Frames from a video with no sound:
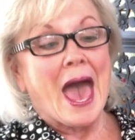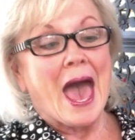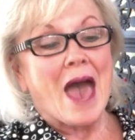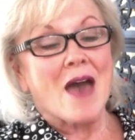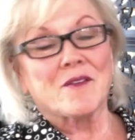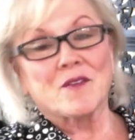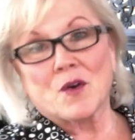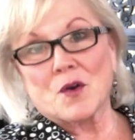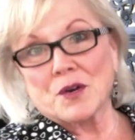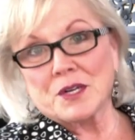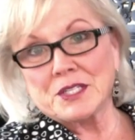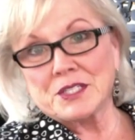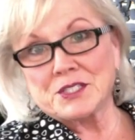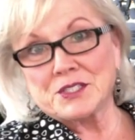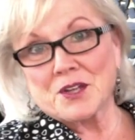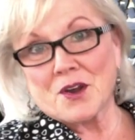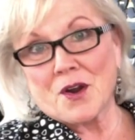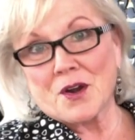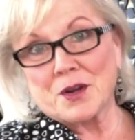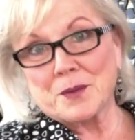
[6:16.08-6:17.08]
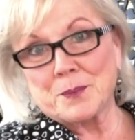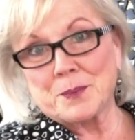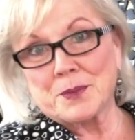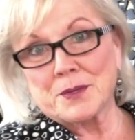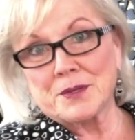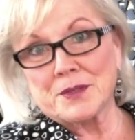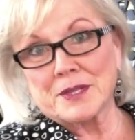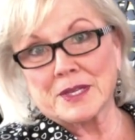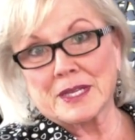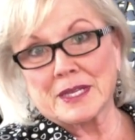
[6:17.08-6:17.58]
I've already started
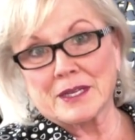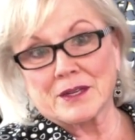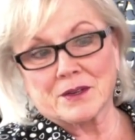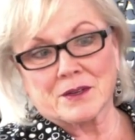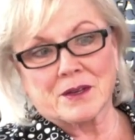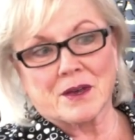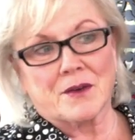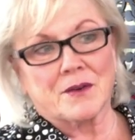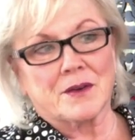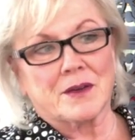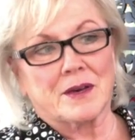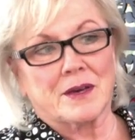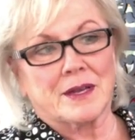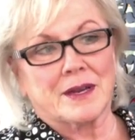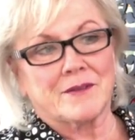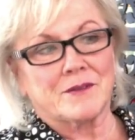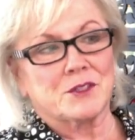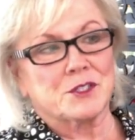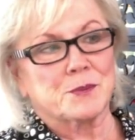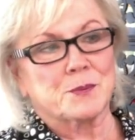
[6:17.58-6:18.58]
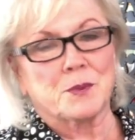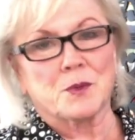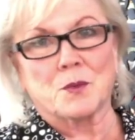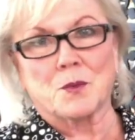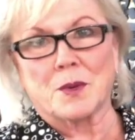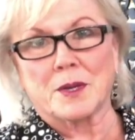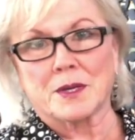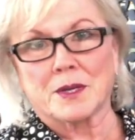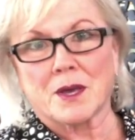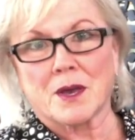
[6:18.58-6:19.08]
putting the clear coat on. I've just put
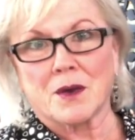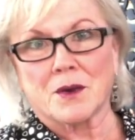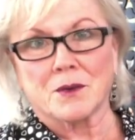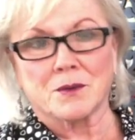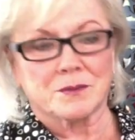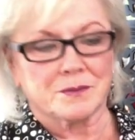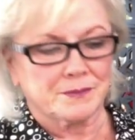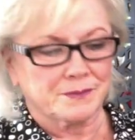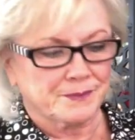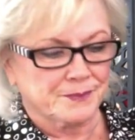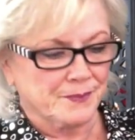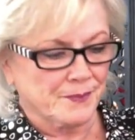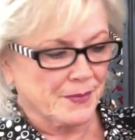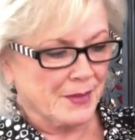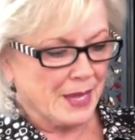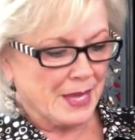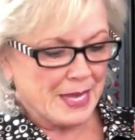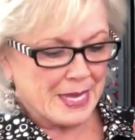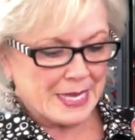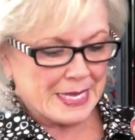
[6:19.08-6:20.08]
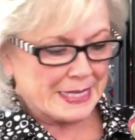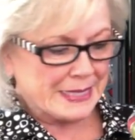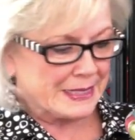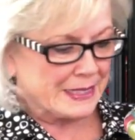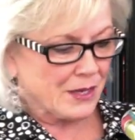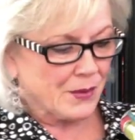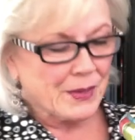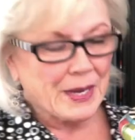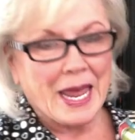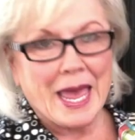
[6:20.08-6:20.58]
one coat,
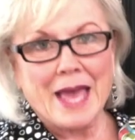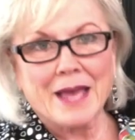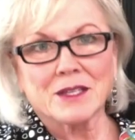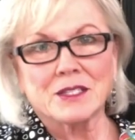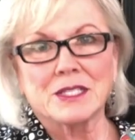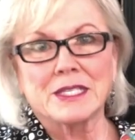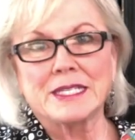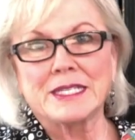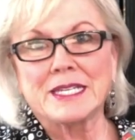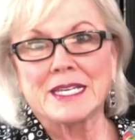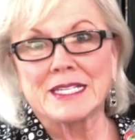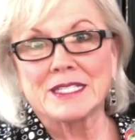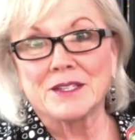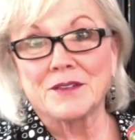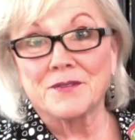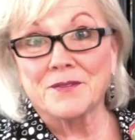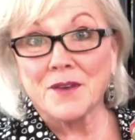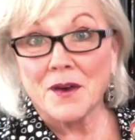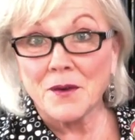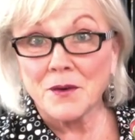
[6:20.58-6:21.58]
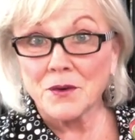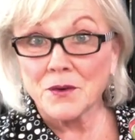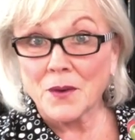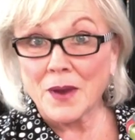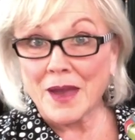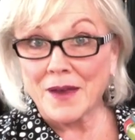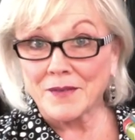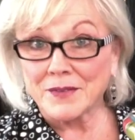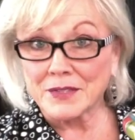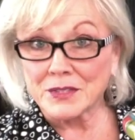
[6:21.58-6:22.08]
so it actually doesn't
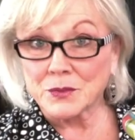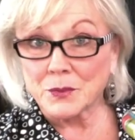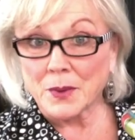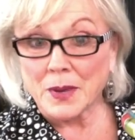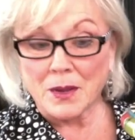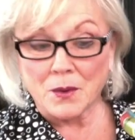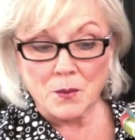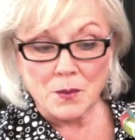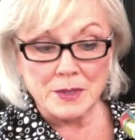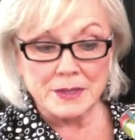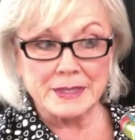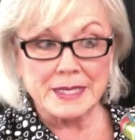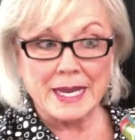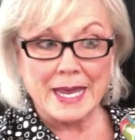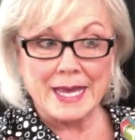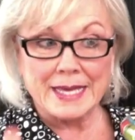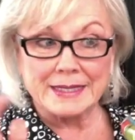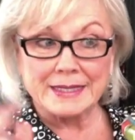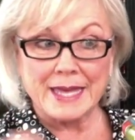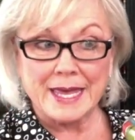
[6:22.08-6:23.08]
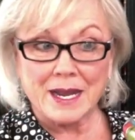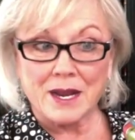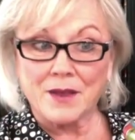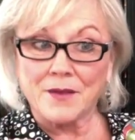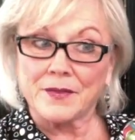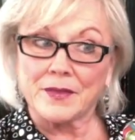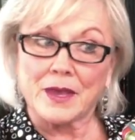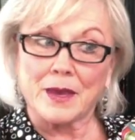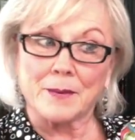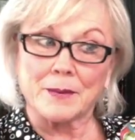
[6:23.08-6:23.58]
photograph as well once it has that
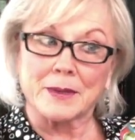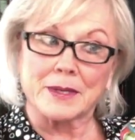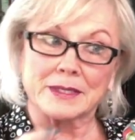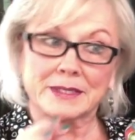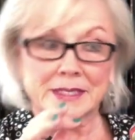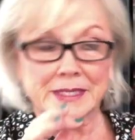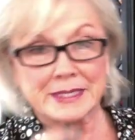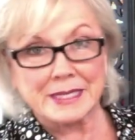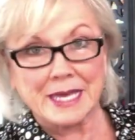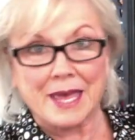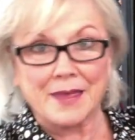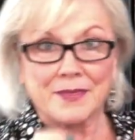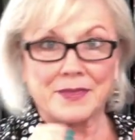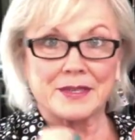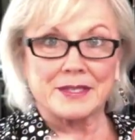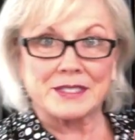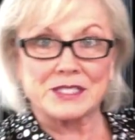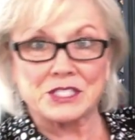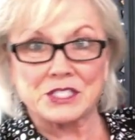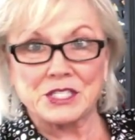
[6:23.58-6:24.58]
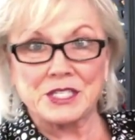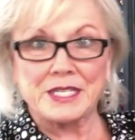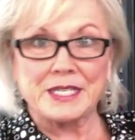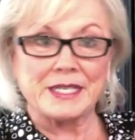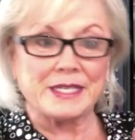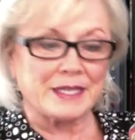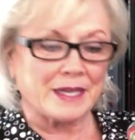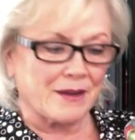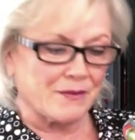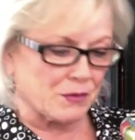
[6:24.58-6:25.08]
on there, because it's got this
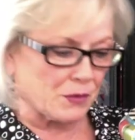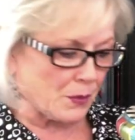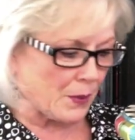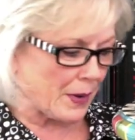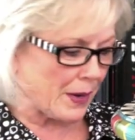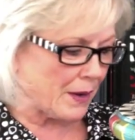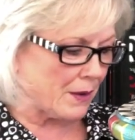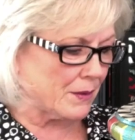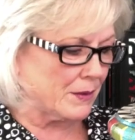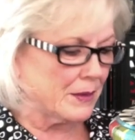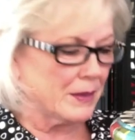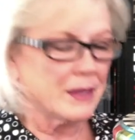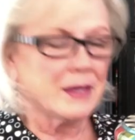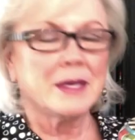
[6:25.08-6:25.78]
sheen everywhere.